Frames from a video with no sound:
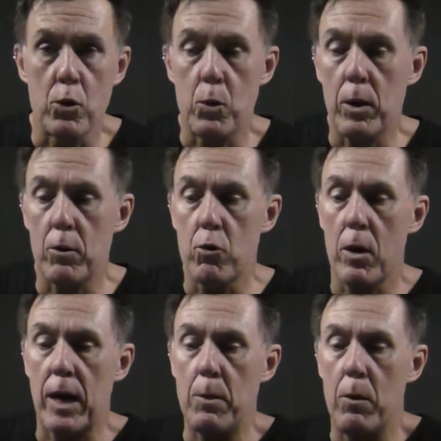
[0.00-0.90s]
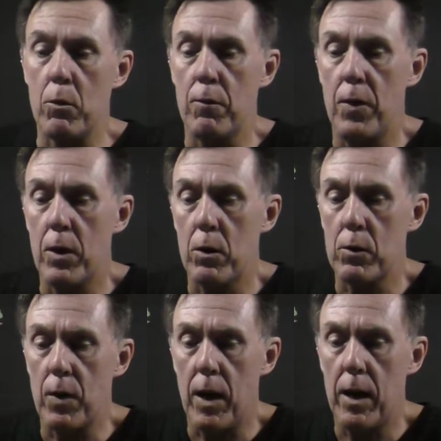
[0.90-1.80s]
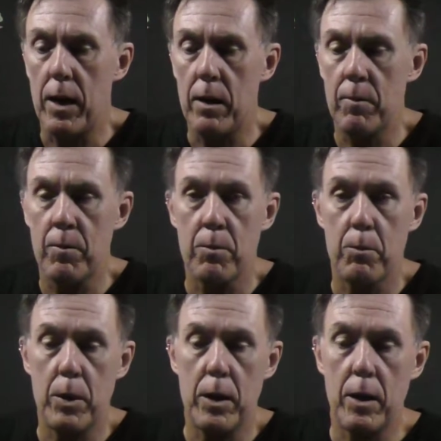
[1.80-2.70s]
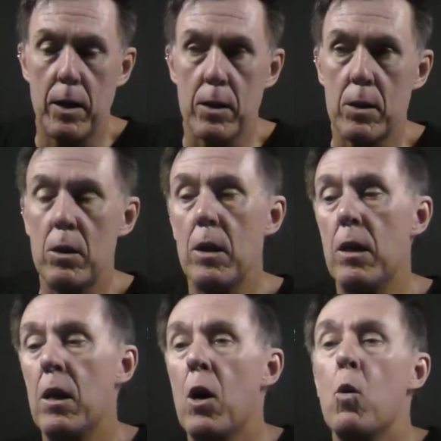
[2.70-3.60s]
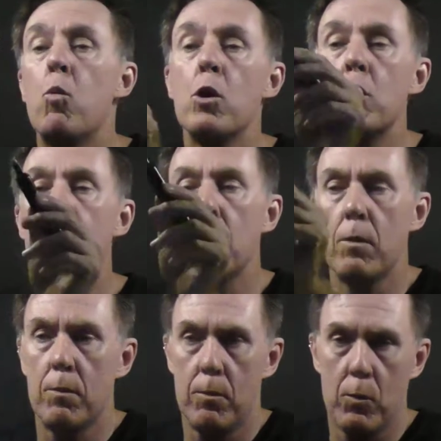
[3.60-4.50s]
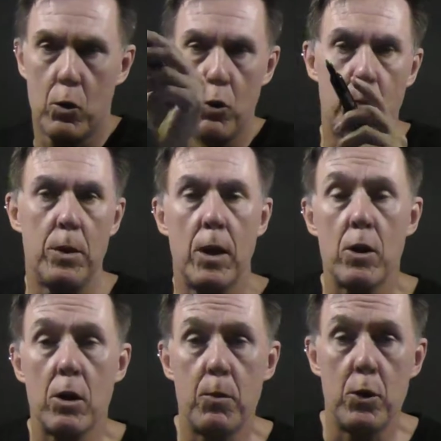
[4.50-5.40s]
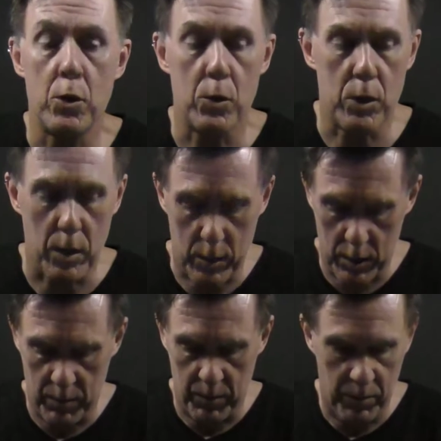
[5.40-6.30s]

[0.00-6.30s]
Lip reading: So we've got to try and come up with values for a, b and c which could potentially produce this.